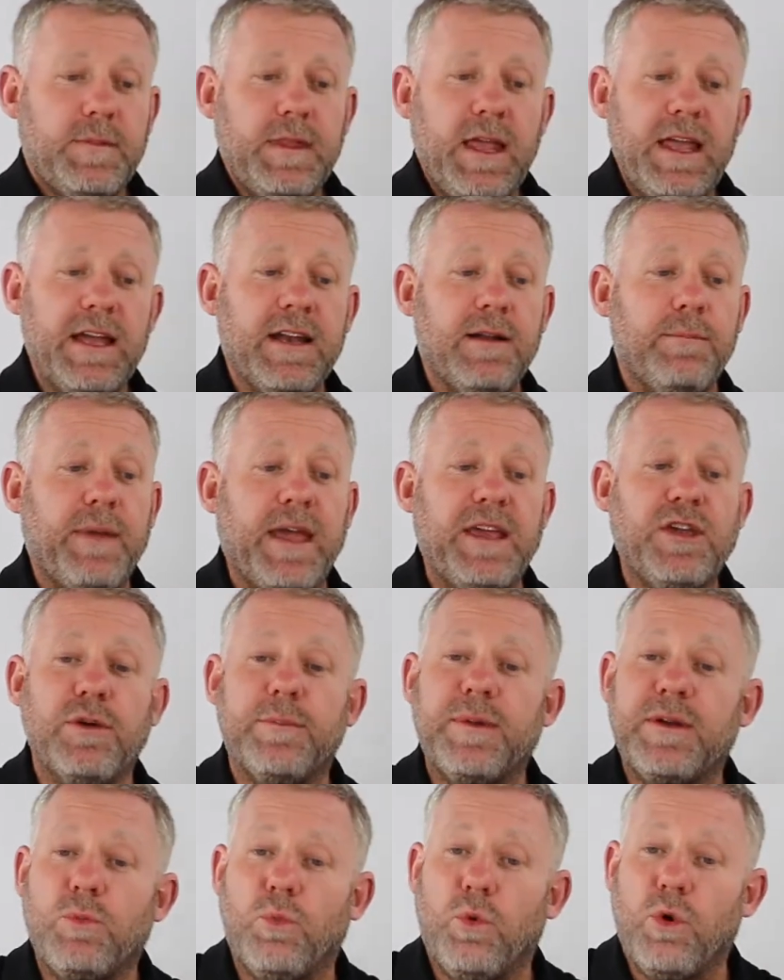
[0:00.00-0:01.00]
It'll make
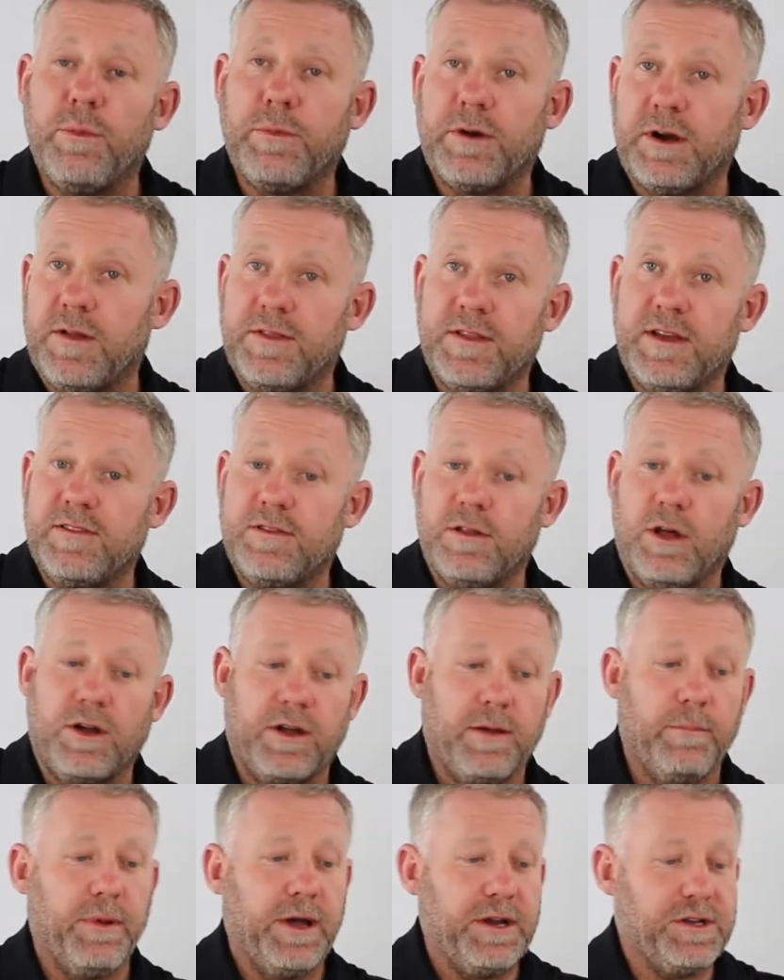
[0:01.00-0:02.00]
you a bit warmer on those
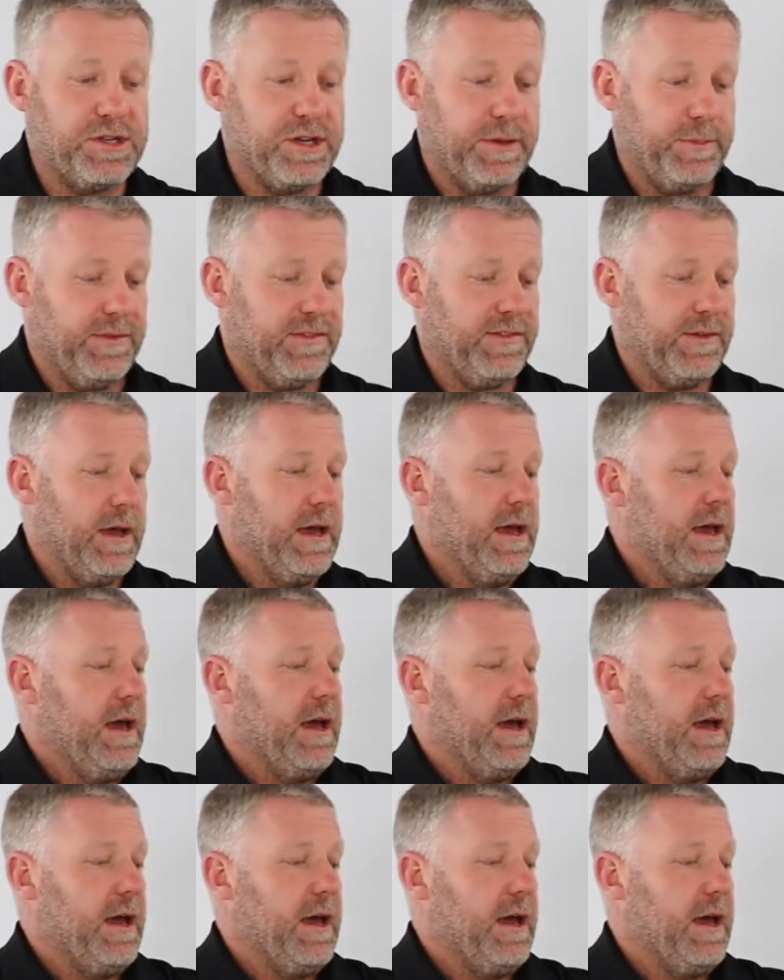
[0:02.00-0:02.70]
longer boat trips.